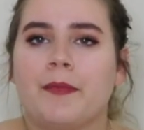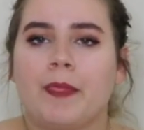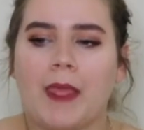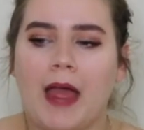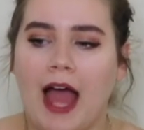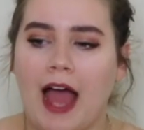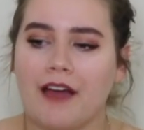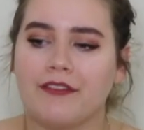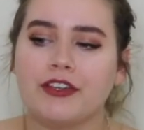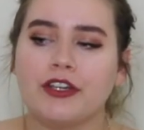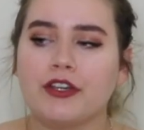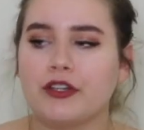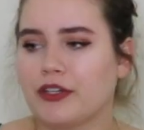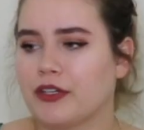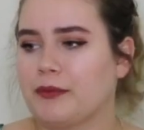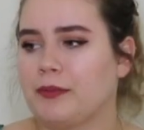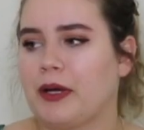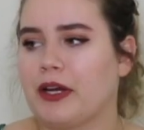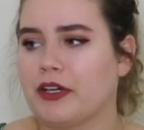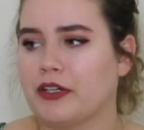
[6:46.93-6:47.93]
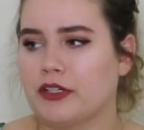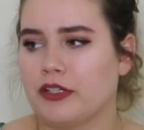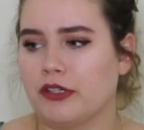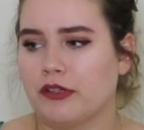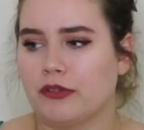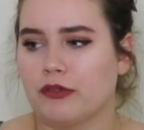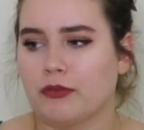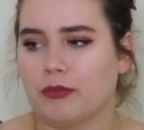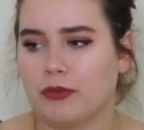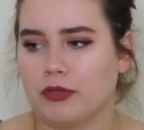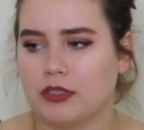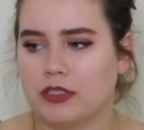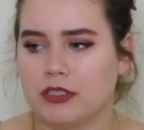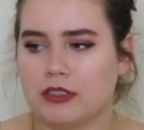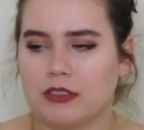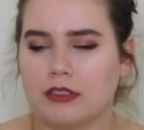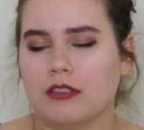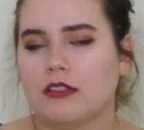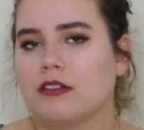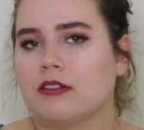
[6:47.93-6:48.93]
having a good pair of shoes will
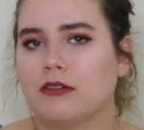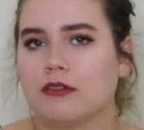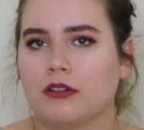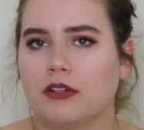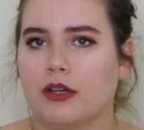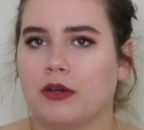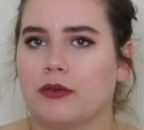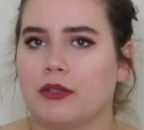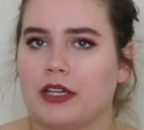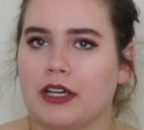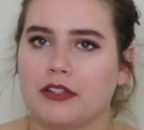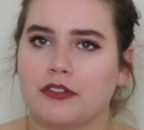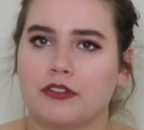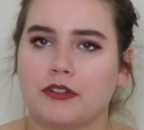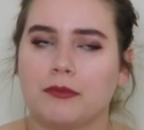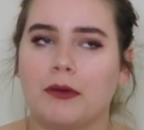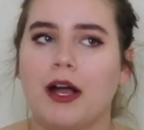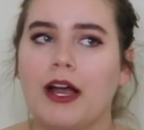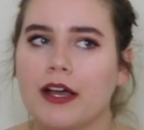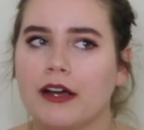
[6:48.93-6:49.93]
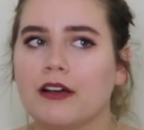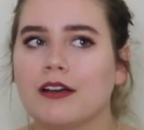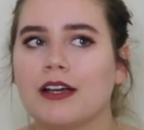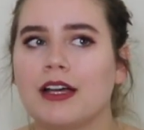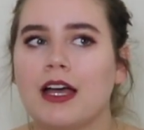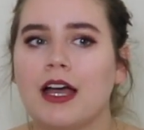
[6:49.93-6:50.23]
just go the extra mile.